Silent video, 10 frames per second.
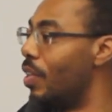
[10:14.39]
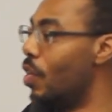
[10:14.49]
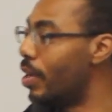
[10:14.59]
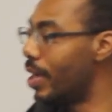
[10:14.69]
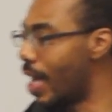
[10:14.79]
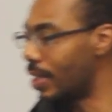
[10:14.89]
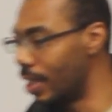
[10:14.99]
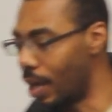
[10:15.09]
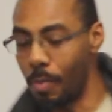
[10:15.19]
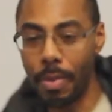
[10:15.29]
You can
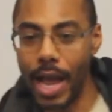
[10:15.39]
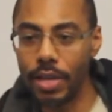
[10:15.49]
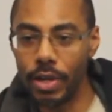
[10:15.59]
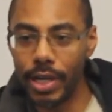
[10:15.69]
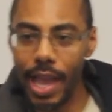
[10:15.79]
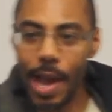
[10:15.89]
actually go buy you a